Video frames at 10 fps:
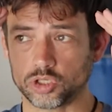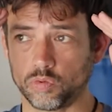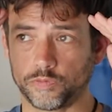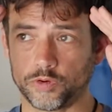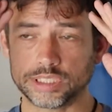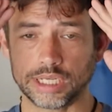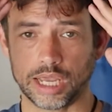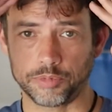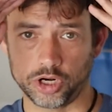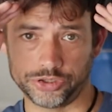So first thing
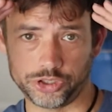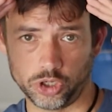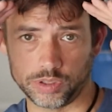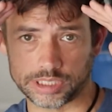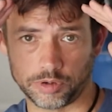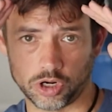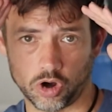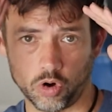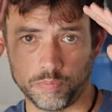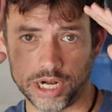I'm going to do is I'm going to
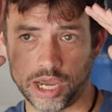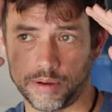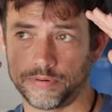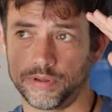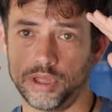open up.